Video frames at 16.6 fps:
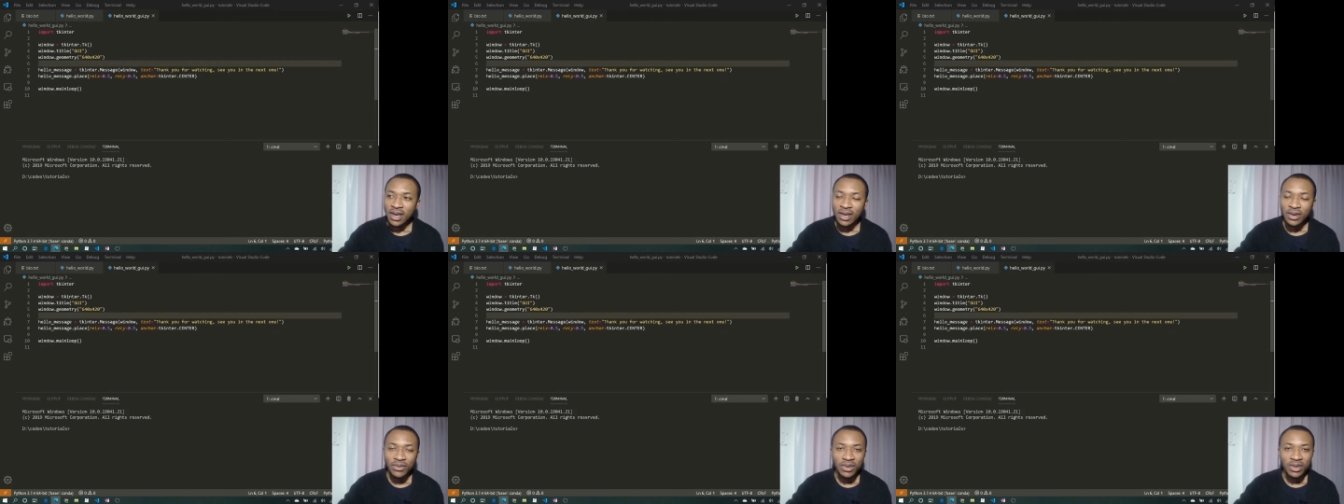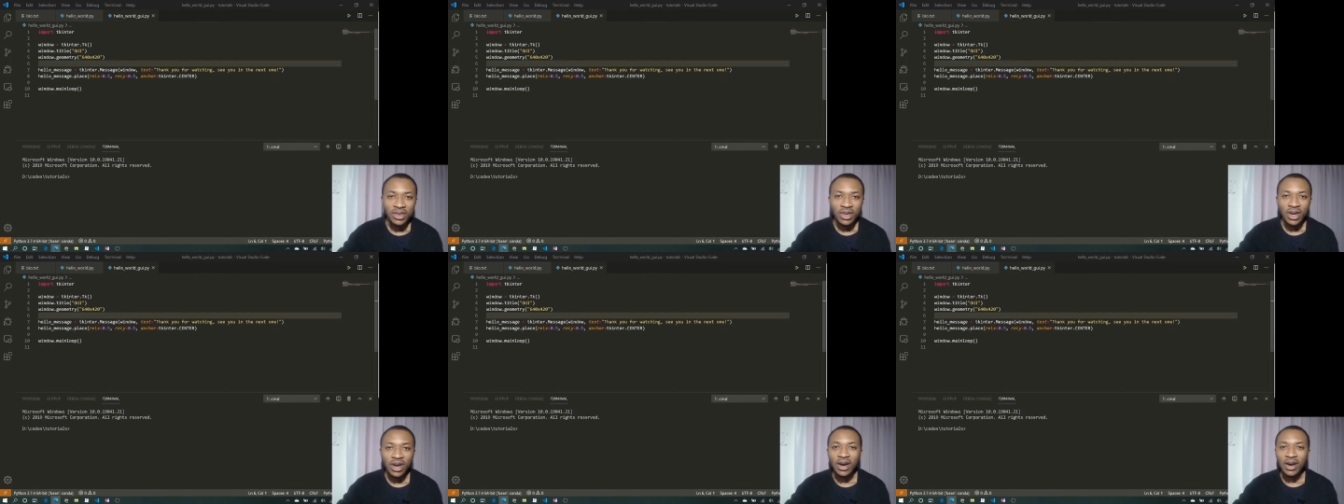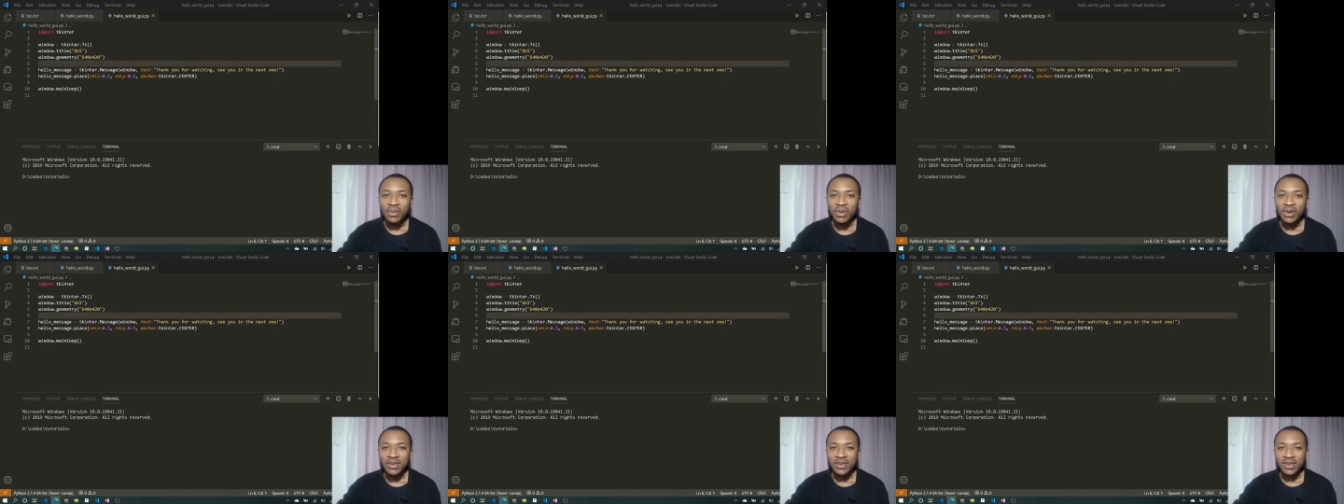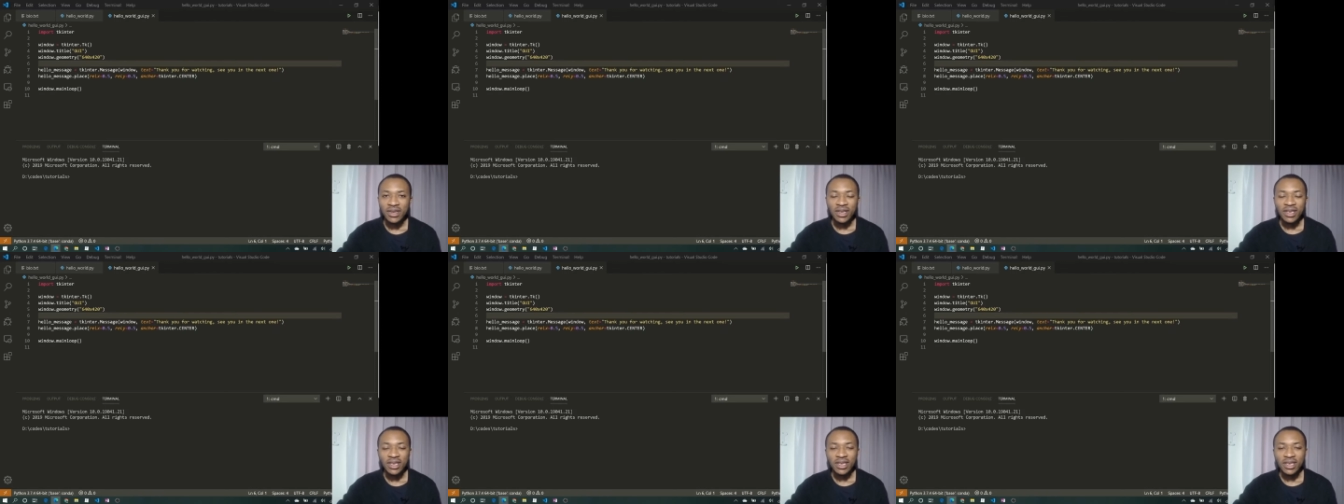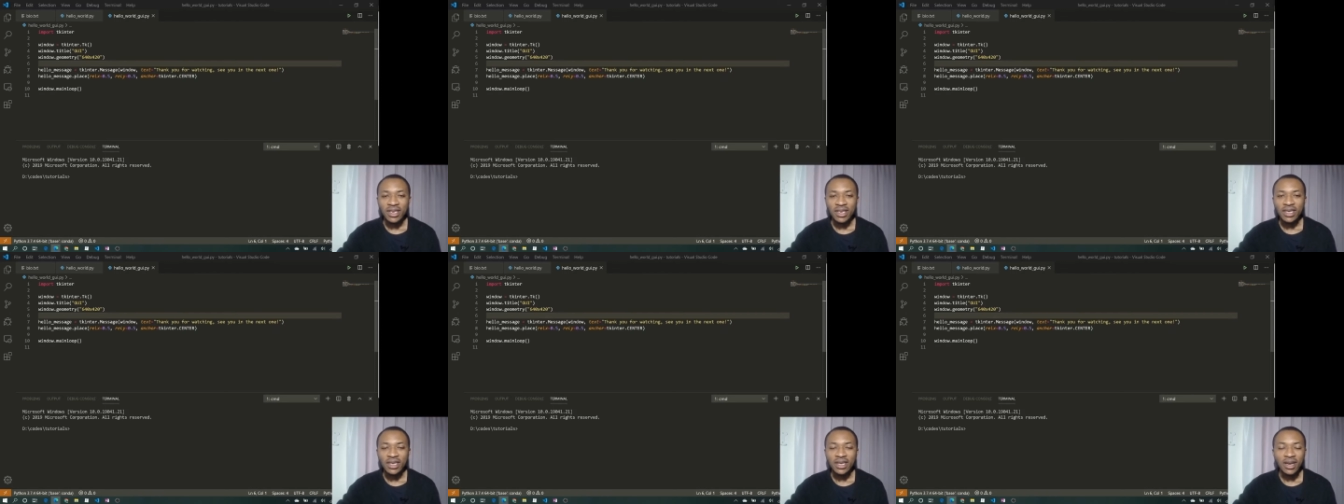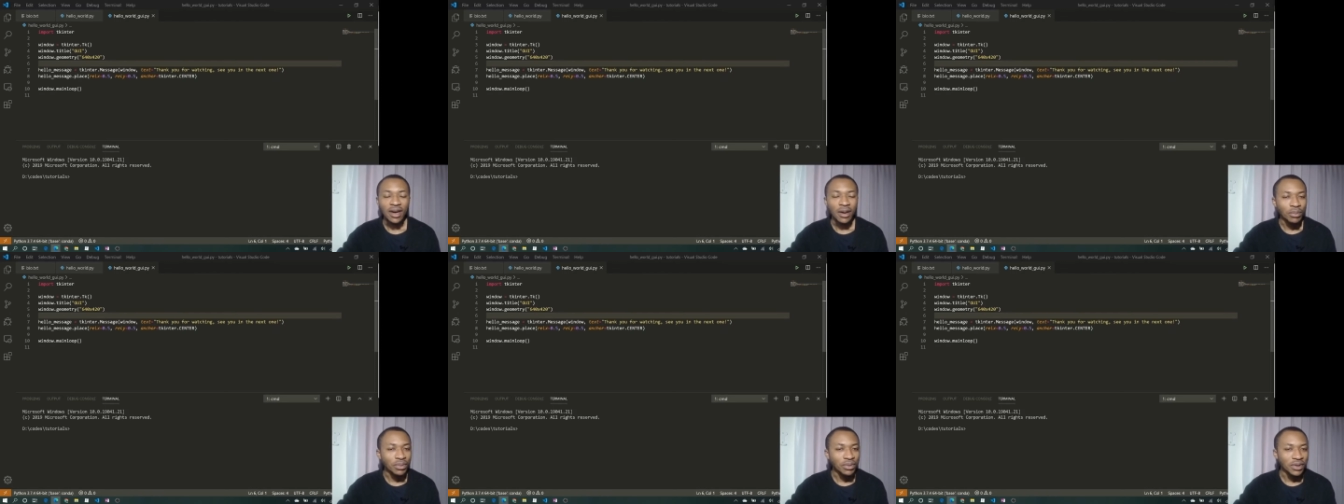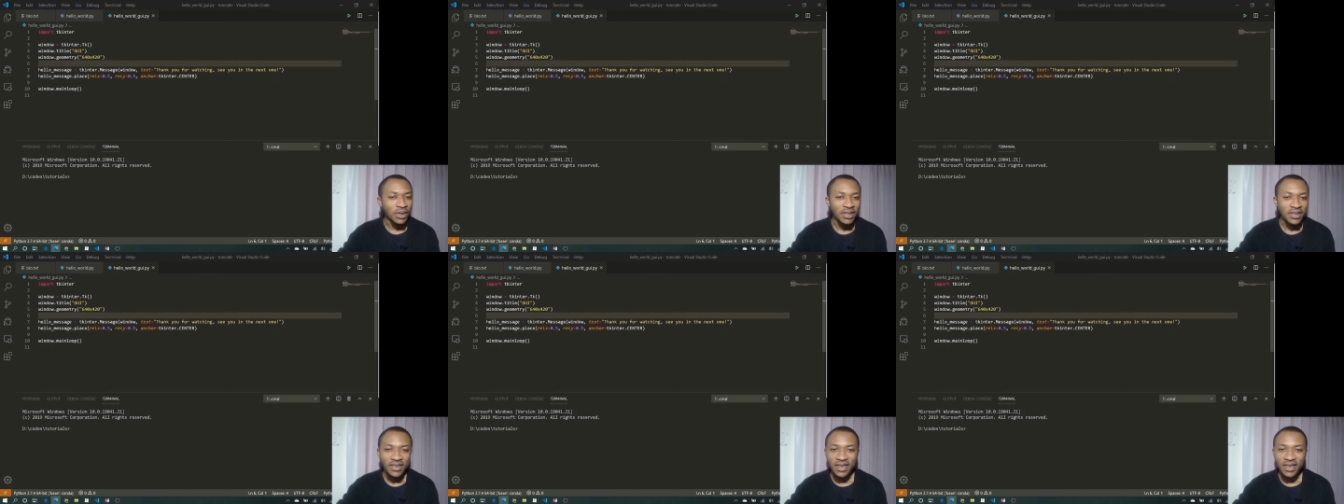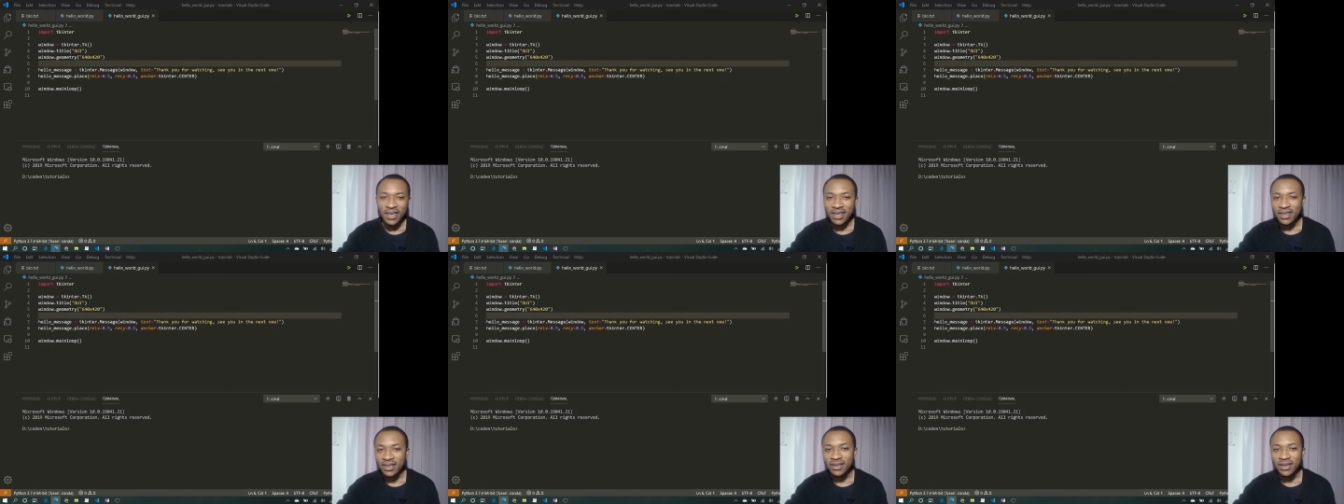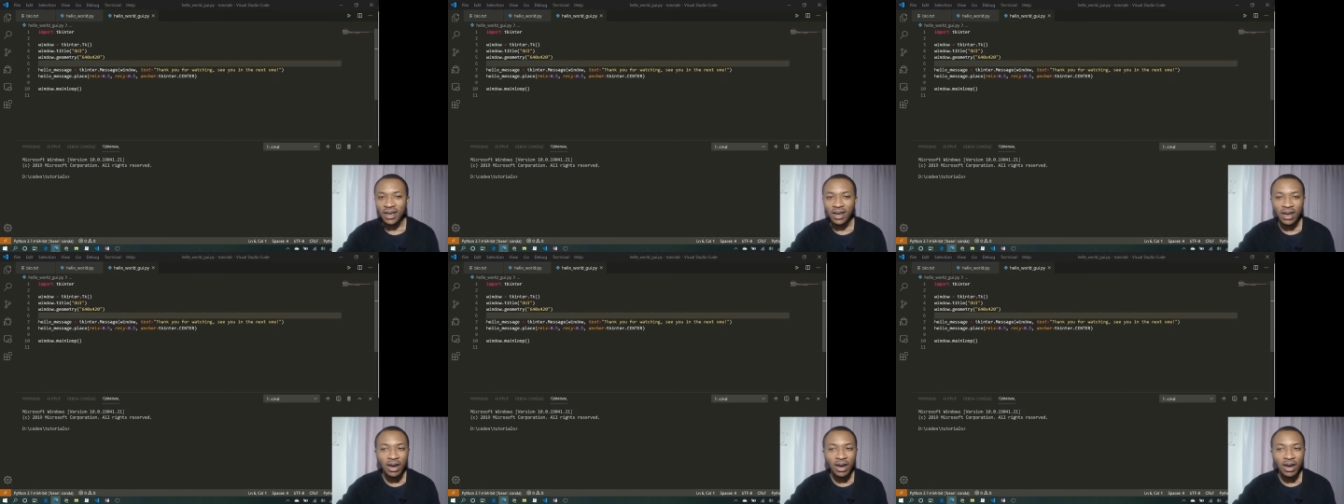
which are basically printing,